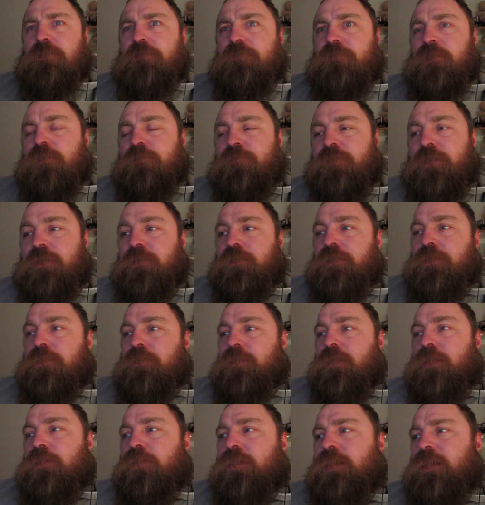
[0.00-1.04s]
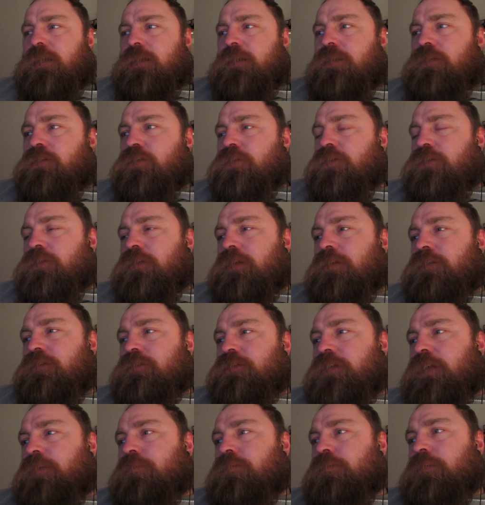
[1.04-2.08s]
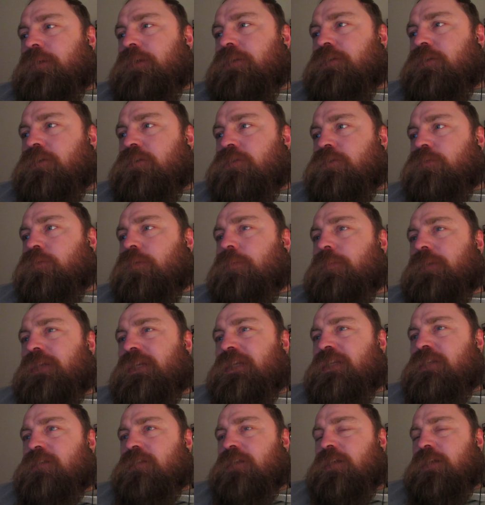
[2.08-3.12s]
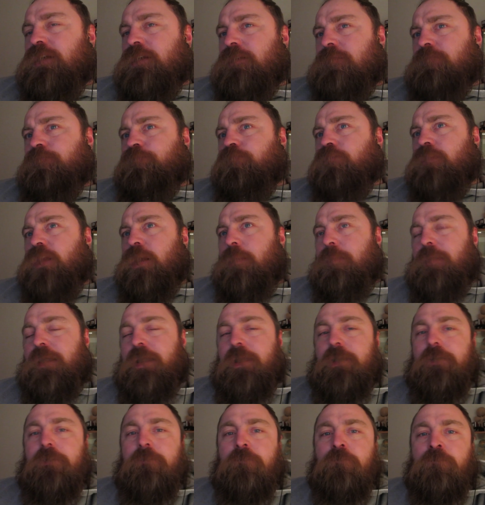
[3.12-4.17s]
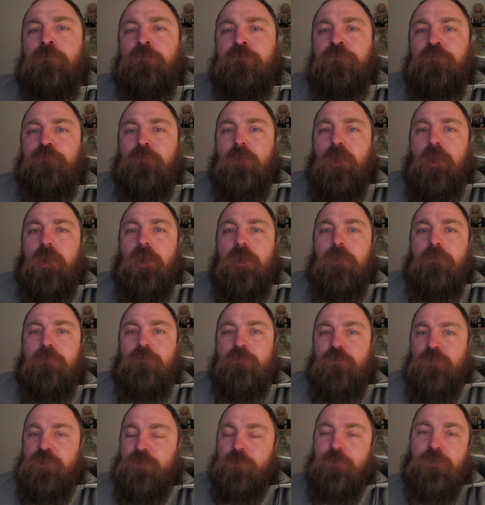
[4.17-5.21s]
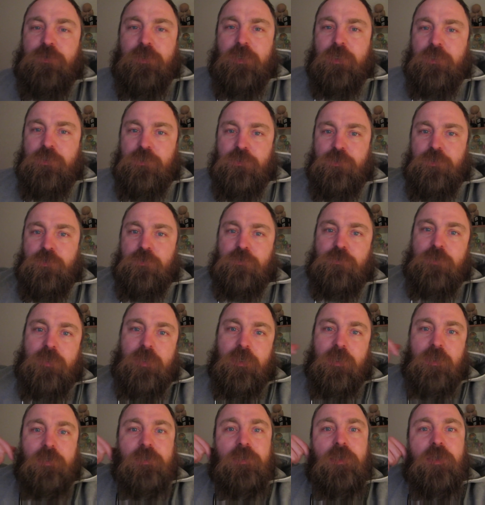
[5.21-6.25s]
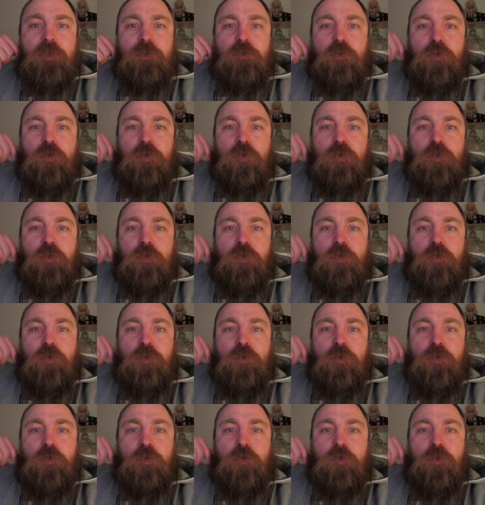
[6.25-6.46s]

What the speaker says: are not very good. I think I need to go and have to check with my doctor why my knees are like that bad. For some of you guys know that I got